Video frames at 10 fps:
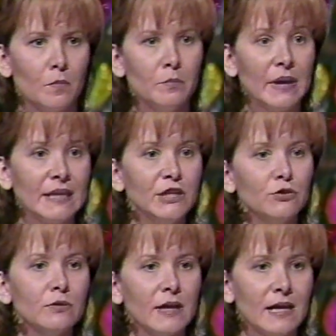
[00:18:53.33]

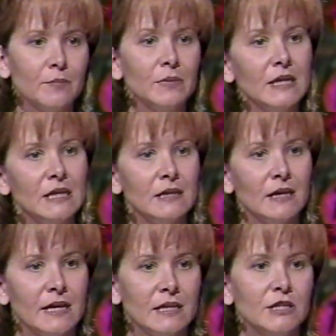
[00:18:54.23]
Menu, M E
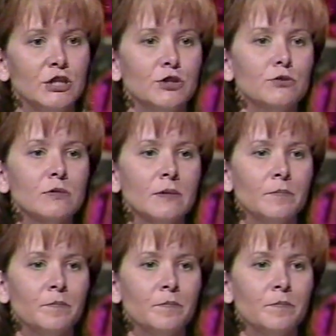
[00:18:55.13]
N U.